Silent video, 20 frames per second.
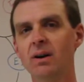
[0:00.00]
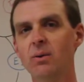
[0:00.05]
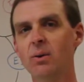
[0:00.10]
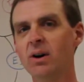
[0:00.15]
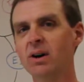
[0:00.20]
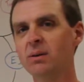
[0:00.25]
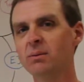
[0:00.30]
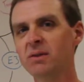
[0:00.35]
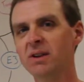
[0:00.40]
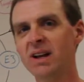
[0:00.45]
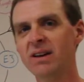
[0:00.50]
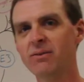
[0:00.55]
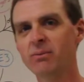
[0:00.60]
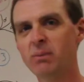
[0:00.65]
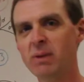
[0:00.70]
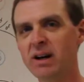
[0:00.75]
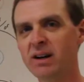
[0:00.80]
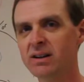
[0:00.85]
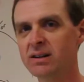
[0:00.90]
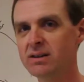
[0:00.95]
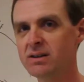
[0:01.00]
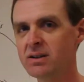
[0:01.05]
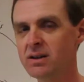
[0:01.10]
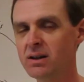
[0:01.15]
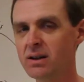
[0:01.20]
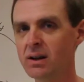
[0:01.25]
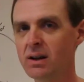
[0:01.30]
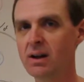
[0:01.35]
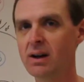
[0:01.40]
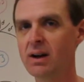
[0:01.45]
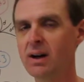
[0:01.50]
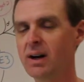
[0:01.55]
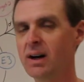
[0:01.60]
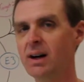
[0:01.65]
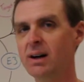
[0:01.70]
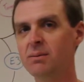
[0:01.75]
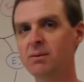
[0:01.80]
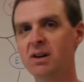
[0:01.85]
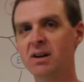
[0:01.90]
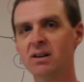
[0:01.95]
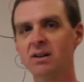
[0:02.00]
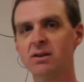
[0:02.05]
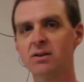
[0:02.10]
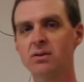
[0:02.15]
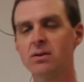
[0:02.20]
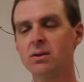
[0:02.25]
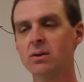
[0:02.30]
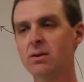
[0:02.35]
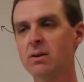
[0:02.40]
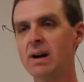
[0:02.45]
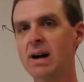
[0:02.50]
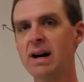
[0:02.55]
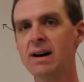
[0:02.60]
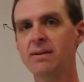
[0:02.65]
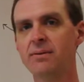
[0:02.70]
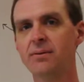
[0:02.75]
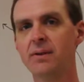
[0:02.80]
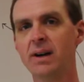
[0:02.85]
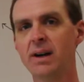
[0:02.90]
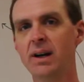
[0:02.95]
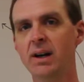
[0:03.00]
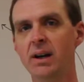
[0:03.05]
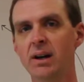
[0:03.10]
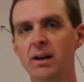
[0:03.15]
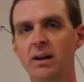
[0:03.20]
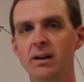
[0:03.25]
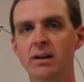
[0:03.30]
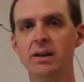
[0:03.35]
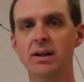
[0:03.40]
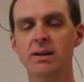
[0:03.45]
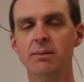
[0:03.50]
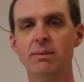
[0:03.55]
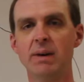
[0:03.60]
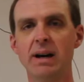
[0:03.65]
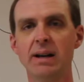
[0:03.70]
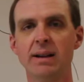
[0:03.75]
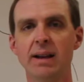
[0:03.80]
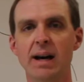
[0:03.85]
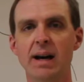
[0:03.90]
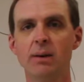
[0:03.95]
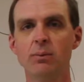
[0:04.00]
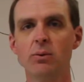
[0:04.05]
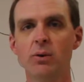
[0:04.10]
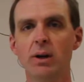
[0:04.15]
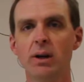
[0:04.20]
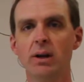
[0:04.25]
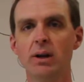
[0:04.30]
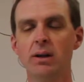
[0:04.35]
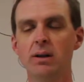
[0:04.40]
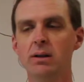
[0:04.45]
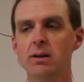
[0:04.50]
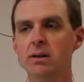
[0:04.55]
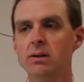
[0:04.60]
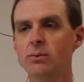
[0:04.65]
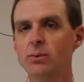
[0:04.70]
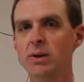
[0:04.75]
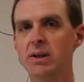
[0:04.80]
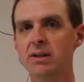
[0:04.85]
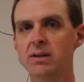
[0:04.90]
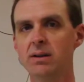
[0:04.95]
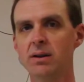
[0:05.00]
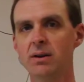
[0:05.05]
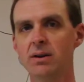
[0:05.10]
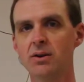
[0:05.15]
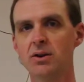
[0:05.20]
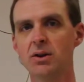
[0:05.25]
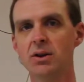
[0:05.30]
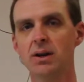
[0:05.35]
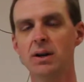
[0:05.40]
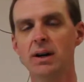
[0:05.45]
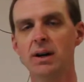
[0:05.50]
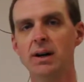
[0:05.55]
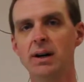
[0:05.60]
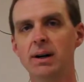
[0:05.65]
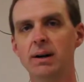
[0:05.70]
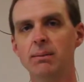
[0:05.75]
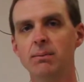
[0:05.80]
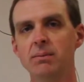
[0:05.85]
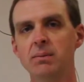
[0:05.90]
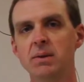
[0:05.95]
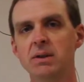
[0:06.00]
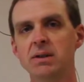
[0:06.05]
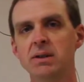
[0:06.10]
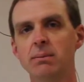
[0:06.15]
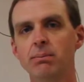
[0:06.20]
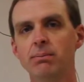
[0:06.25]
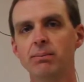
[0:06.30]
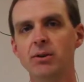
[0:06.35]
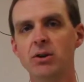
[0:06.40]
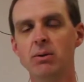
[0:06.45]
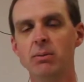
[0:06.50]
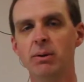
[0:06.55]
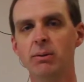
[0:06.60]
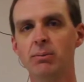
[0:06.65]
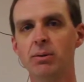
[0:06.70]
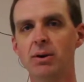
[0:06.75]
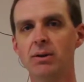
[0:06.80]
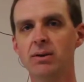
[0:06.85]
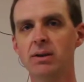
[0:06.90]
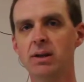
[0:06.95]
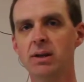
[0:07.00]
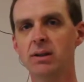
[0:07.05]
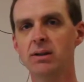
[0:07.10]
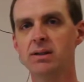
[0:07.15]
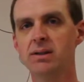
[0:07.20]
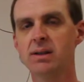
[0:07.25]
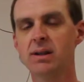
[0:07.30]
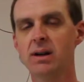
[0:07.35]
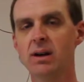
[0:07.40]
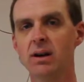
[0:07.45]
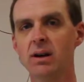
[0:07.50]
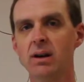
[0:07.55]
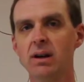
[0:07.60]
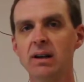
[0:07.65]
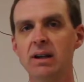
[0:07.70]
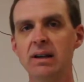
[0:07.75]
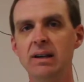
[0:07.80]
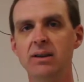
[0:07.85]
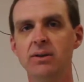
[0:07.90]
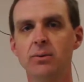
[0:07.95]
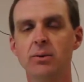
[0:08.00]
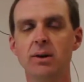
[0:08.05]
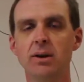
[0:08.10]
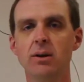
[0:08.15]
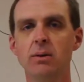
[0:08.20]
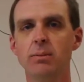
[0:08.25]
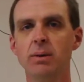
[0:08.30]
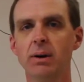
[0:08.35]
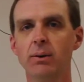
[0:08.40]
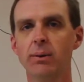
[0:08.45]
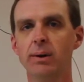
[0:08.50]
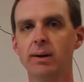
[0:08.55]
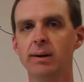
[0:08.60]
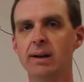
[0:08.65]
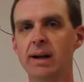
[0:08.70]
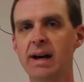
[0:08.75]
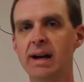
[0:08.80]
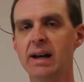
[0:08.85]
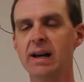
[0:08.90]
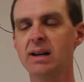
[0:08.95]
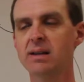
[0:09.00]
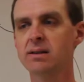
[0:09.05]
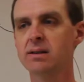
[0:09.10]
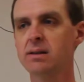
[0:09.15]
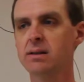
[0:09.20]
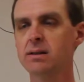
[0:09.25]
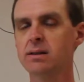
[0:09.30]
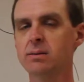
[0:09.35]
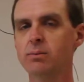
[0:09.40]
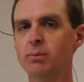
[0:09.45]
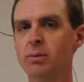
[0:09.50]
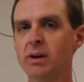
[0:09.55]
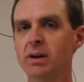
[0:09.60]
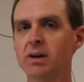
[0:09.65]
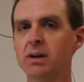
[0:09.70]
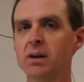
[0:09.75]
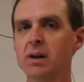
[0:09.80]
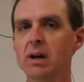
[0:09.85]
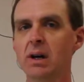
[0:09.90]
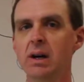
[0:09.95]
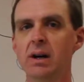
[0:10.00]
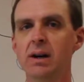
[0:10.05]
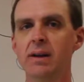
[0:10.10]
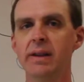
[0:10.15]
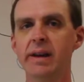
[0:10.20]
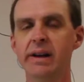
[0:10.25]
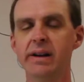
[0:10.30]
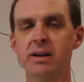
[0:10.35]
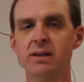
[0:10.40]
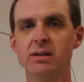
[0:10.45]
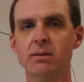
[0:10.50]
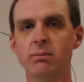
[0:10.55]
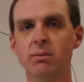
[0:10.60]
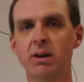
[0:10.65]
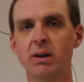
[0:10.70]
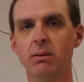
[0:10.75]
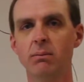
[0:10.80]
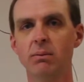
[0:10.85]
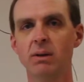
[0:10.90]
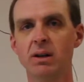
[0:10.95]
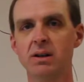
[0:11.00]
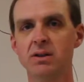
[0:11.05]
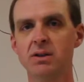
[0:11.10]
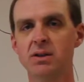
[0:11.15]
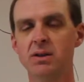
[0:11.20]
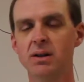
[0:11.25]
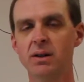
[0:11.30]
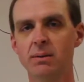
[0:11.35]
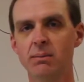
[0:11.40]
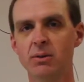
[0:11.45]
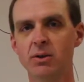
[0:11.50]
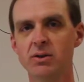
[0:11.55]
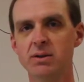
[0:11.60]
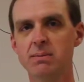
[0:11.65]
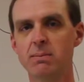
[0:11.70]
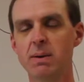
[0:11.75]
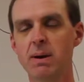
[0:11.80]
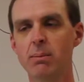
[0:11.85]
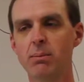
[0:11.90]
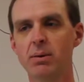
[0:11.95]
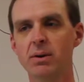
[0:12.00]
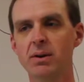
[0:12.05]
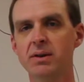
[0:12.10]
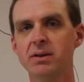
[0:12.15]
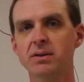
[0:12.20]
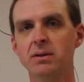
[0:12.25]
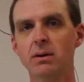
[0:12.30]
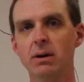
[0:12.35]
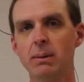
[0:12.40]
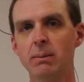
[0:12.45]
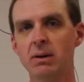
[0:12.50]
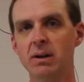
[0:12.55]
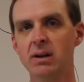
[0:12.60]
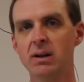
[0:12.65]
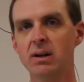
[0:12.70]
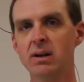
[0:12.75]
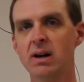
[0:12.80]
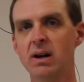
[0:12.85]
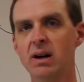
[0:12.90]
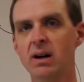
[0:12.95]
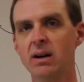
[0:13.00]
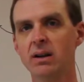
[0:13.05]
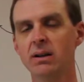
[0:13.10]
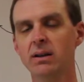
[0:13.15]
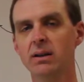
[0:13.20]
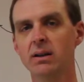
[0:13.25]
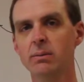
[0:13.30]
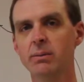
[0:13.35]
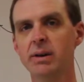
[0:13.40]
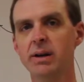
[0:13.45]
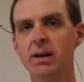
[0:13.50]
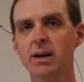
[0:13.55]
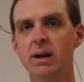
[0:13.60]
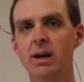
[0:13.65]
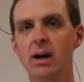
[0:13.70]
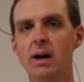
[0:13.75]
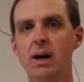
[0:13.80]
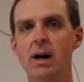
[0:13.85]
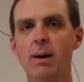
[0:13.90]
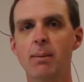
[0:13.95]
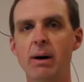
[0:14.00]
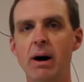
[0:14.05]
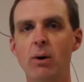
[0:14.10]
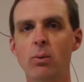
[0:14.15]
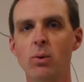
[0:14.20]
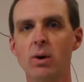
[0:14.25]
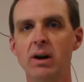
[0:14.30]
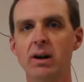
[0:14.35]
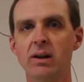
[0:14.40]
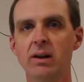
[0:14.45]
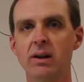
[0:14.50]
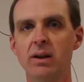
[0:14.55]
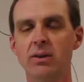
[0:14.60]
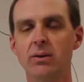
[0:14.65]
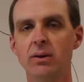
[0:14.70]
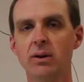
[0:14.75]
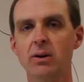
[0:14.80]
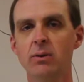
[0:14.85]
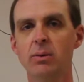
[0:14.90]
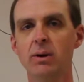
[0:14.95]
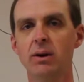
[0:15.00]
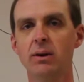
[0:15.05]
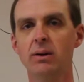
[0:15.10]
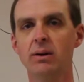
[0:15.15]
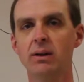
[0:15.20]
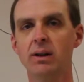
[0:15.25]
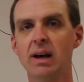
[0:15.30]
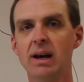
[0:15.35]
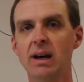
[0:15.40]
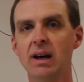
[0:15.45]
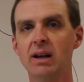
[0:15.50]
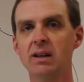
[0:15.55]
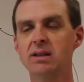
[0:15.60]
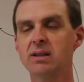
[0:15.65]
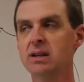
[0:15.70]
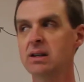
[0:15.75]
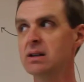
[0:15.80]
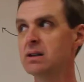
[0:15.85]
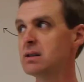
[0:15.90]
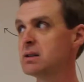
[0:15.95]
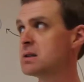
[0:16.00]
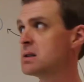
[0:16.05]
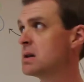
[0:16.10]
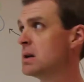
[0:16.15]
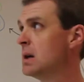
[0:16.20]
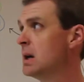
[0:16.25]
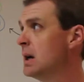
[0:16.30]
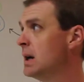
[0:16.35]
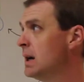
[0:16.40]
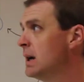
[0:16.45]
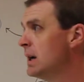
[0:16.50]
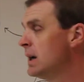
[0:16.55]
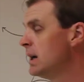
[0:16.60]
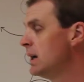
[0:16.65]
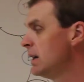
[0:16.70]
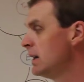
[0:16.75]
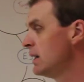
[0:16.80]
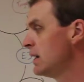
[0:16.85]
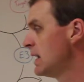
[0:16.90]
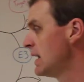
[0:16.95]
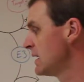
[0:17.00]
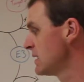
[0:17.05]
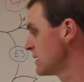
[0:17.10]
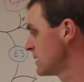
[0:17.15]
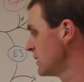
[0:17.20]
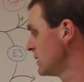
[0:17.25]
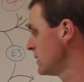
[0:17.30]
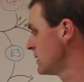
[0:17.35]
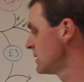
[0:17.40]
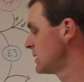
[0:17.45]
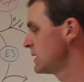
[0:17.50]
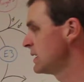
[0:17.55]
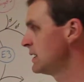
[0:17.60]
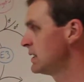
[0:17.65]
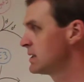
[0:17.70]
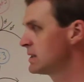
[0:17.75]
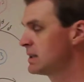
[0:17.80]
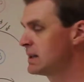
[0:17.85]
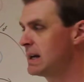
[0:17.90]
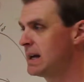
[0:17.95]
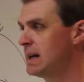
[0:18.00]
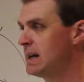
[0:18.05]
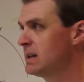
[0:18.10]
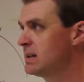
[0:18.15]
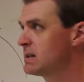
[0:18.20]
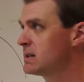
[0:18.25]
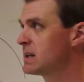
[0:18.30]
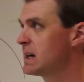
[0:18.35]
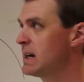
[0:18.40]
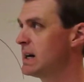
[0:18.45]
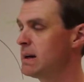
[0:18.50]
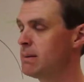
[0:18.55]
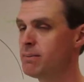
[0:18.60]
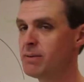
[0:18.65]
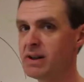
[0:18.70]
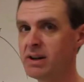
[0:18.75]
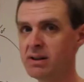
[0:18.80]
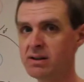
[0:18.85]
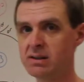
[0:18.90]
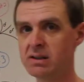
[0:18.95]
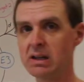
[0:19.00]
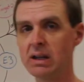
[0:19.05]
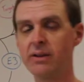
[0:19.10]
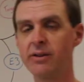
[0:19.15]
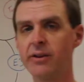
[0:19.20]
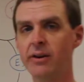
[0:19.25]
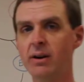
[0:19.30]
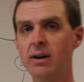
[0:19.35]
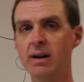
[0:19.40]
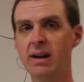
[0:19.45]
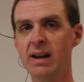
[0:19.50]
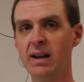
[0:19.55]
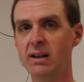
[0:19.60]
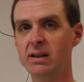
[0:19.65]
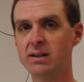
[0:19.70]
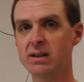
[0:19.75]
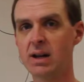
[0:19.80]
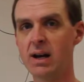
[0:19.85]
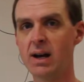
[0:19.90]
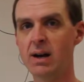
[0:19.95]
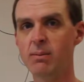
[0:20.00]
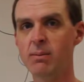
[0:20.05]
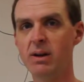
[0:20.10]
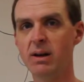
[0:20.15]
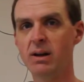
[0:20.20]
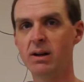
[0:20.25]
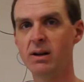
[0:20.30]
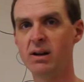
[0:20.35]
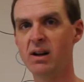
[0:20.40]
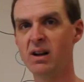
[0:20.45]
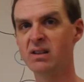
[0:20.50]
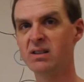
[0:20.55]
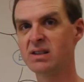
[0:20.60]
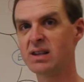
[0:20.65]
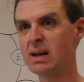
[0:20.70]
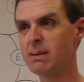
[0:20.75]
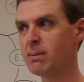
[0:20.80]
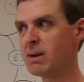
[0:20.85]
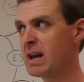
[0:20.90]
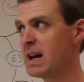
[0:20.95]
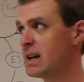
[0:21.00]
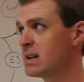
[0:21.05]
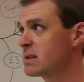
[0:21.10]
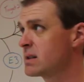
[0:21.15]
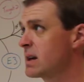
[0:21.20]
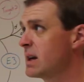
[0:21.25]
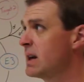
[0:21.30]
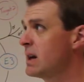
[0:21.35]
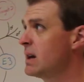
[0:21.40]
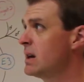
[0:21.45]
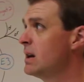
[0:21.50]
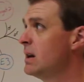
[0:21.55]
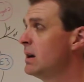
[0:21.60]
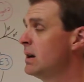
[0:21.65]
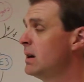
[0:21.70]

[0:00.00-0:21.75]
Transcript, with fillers: Welcome to Life and Biology. I'm Dr. Joel Graff, and in my lab we research um, some human proteins that are E3 ubiquitin ligases, but that doesn't mean much to most people, so I'm going to talk a little bit about what an E3 ubiquitin ligase is. And in essence, it's an enzyme that is the third enzyme in an enzyme cascade.